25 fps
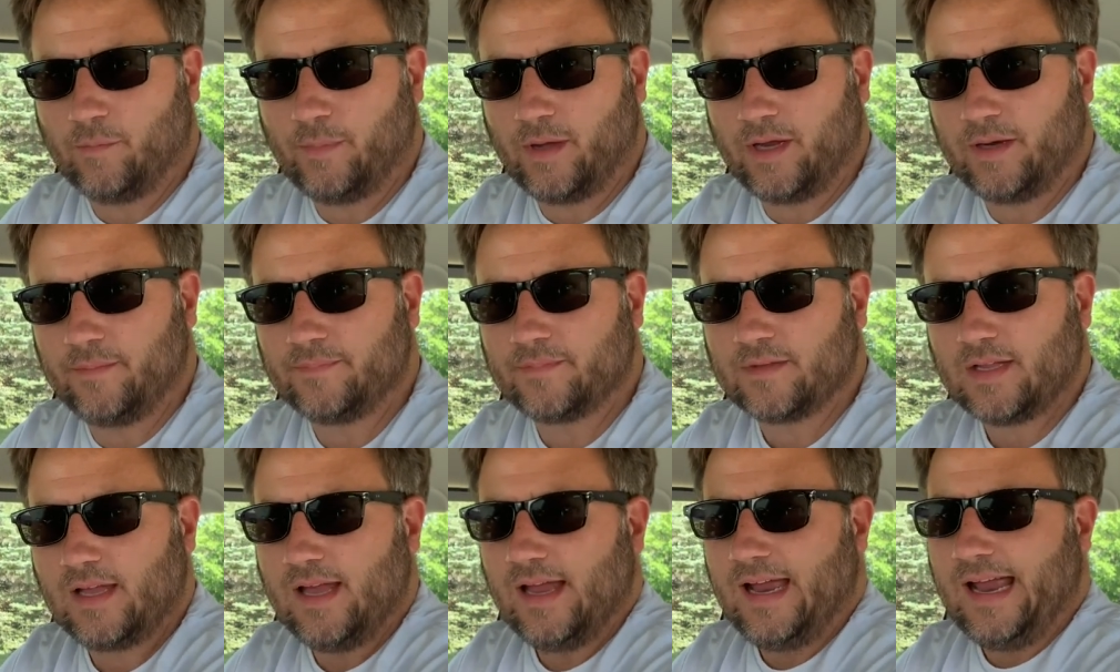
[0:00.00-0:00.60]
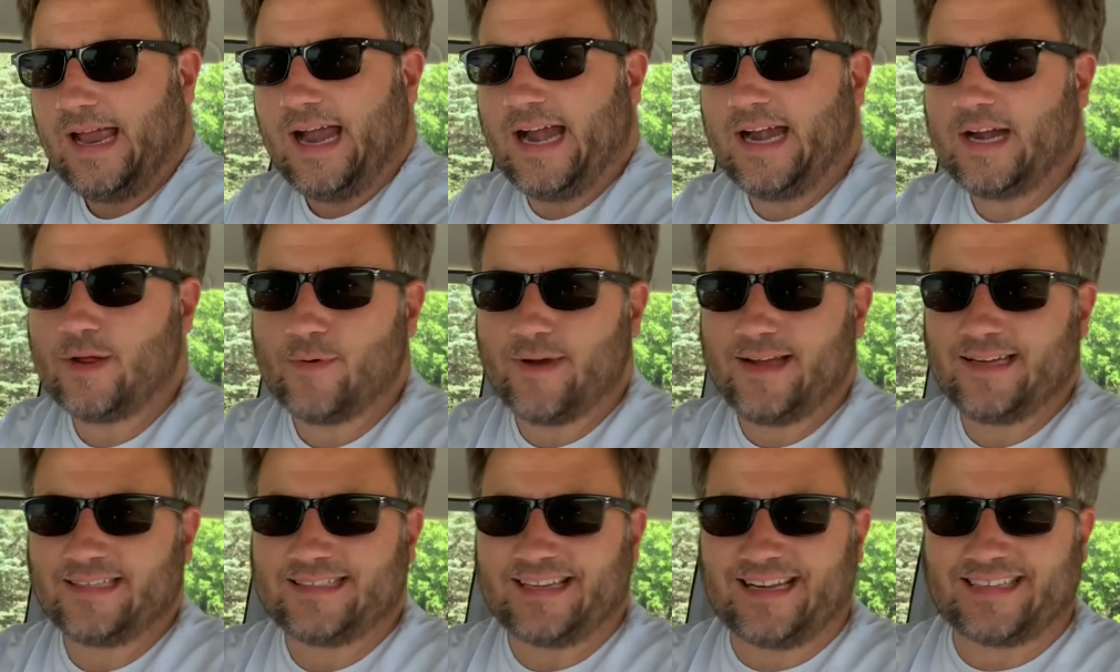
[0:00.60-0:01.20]
But
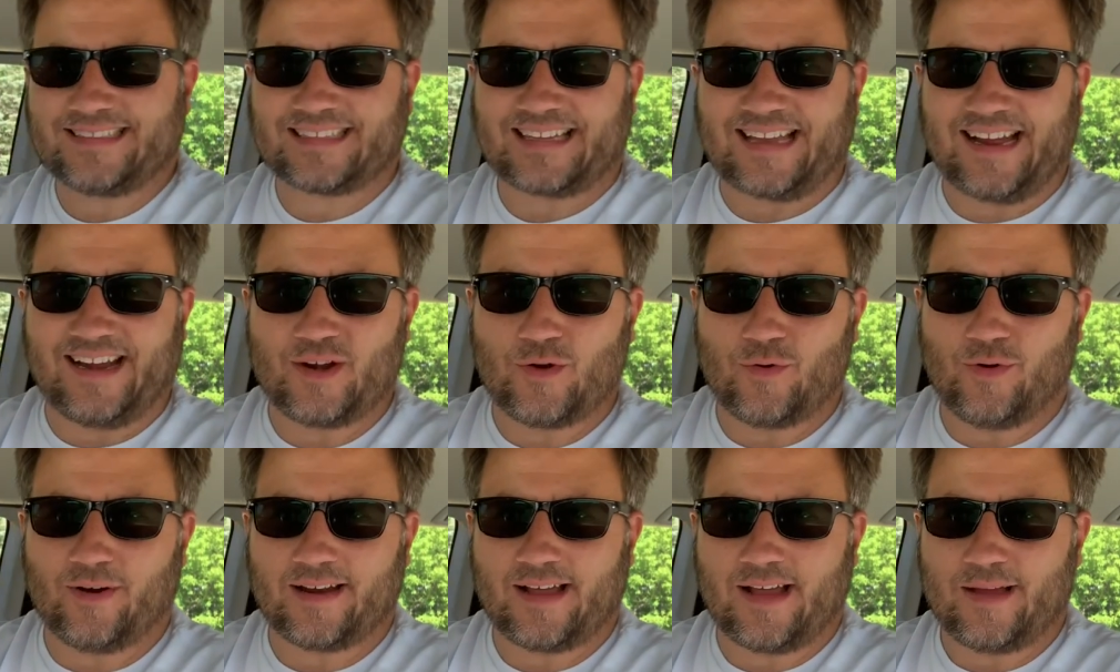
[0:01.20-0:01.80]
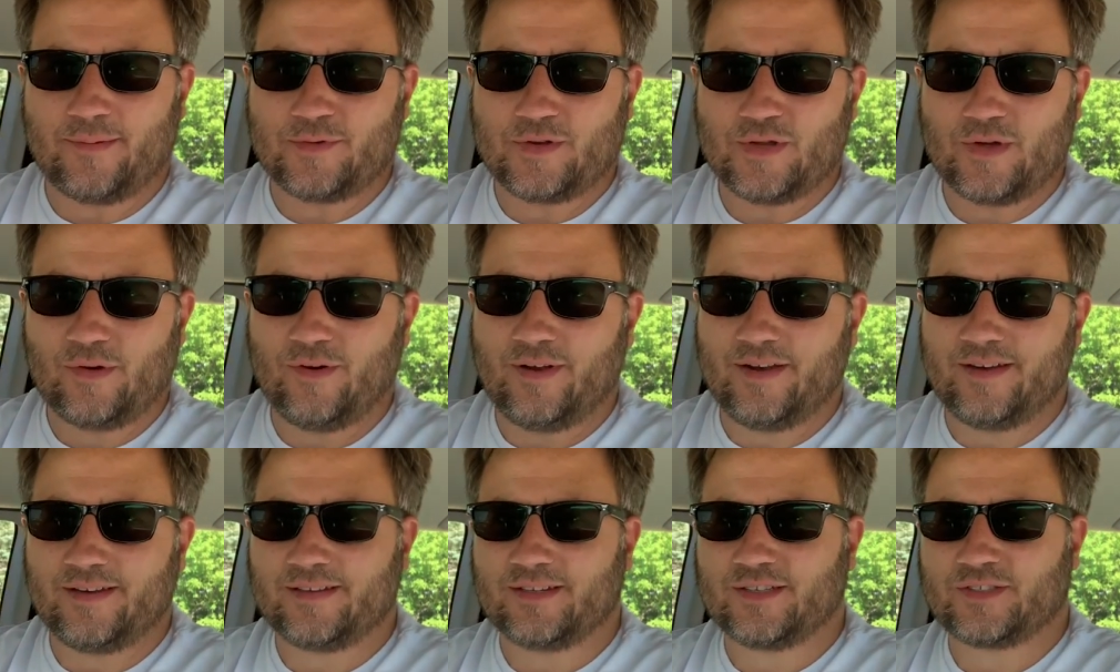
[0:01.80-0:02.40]
anyways, that's kind of what I'm
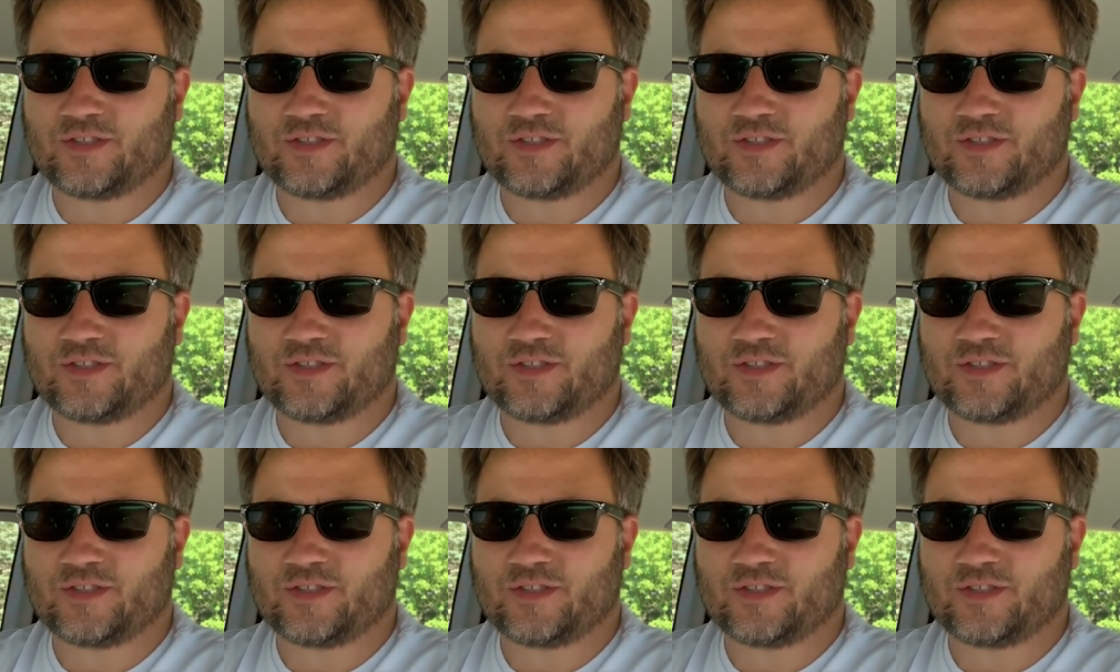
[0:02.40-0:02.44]
doing to